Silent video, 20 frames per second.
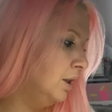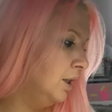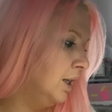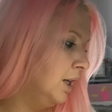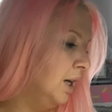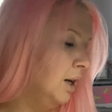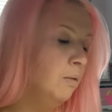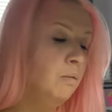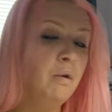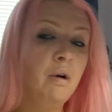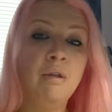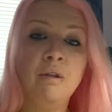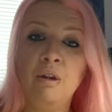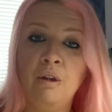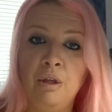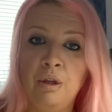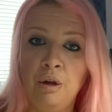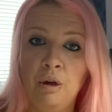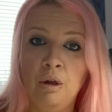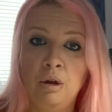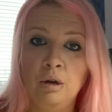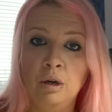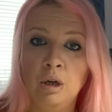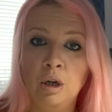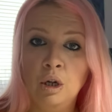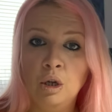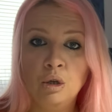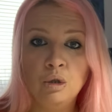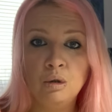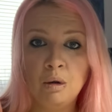today we're on the third
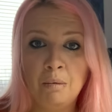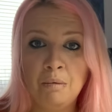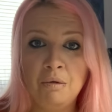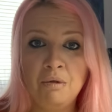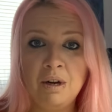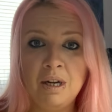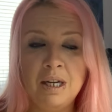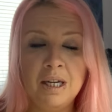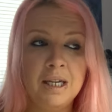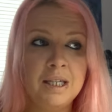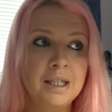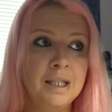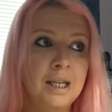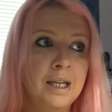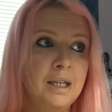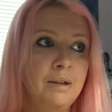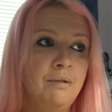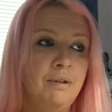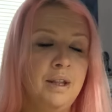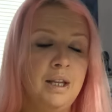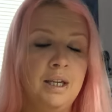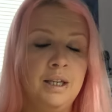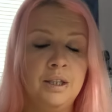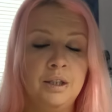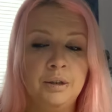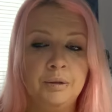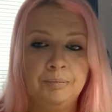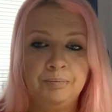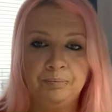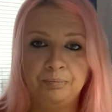so I'm three days late for
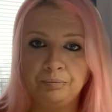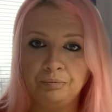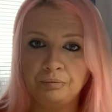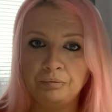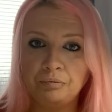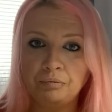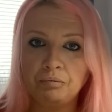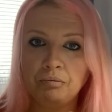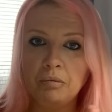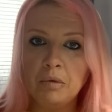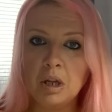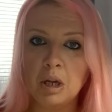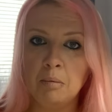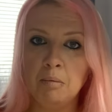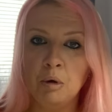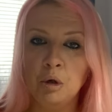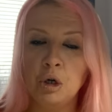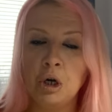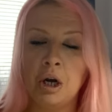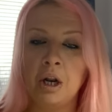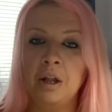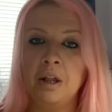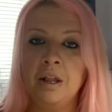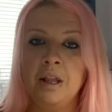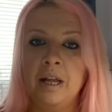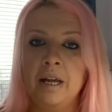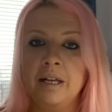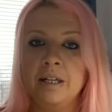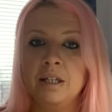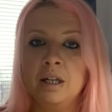this but
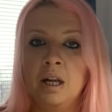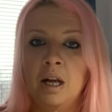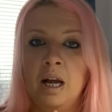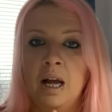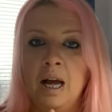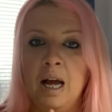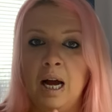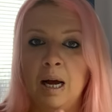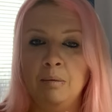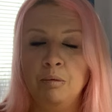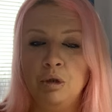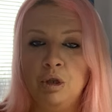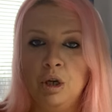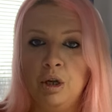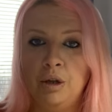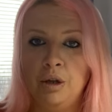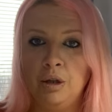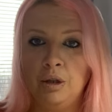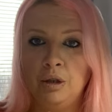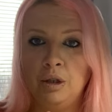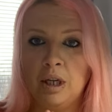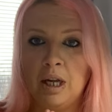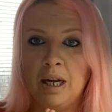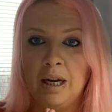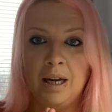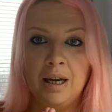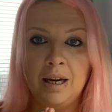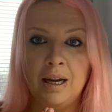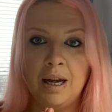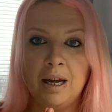nonetheless I'm sure that I
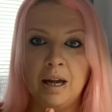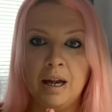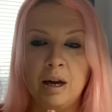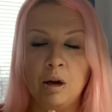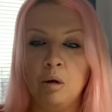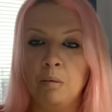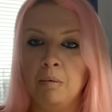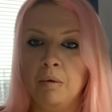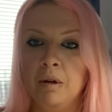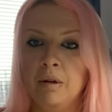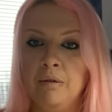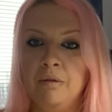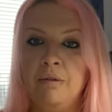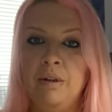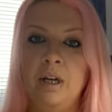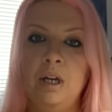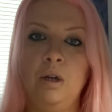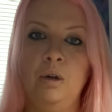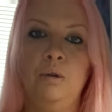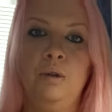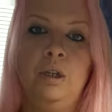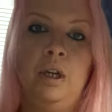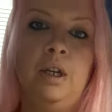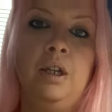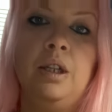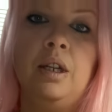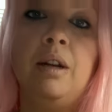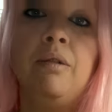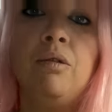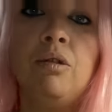can get a couple of videos
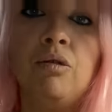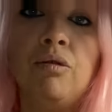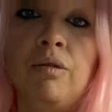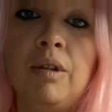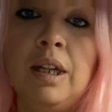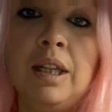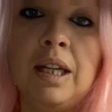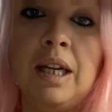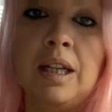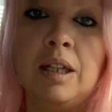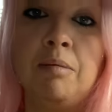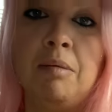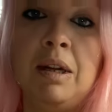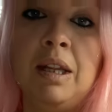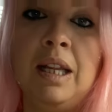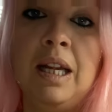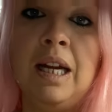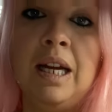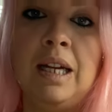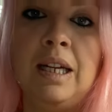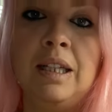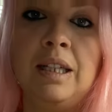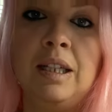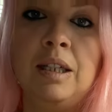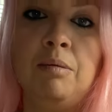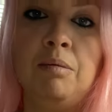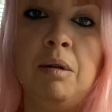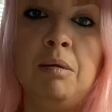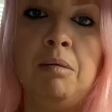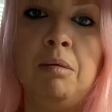out and I've just realised my light
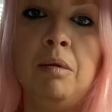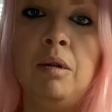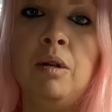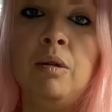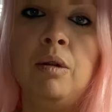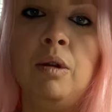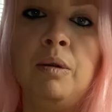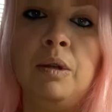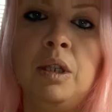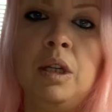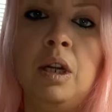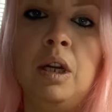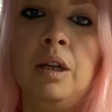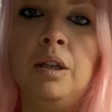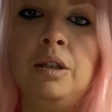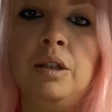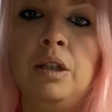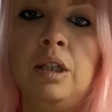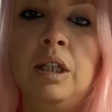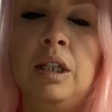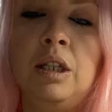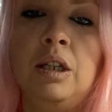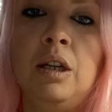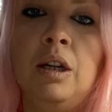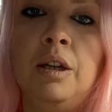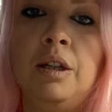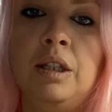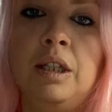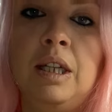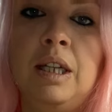it's probably oh no it's not it's
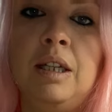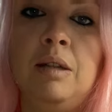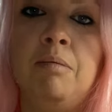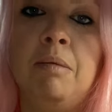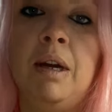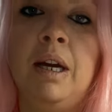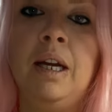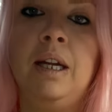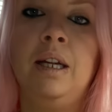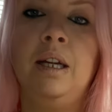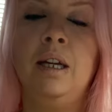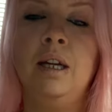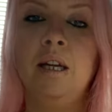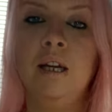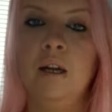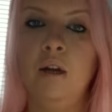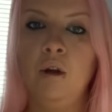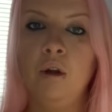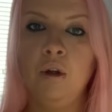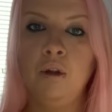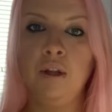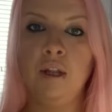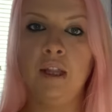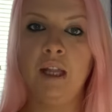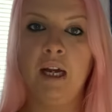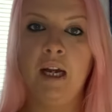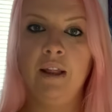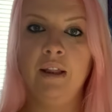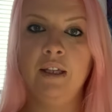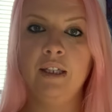not it's my all the
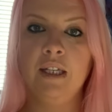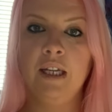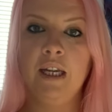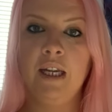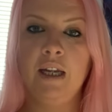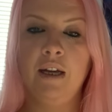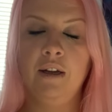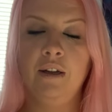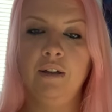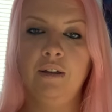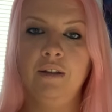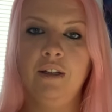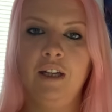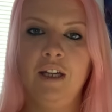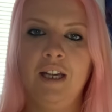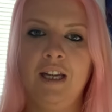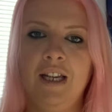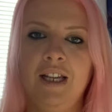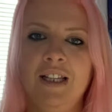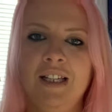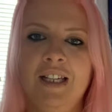light that's here that you can